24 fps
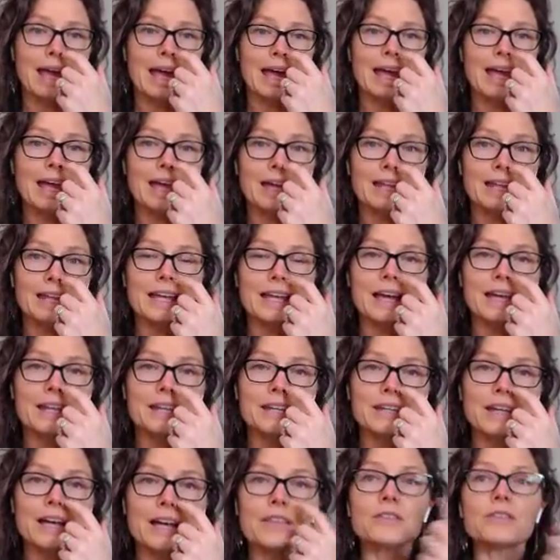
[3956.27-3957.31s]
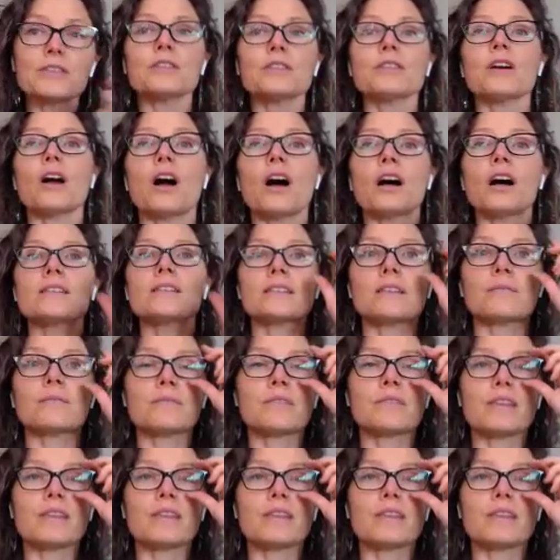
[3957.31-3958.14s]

And another awesome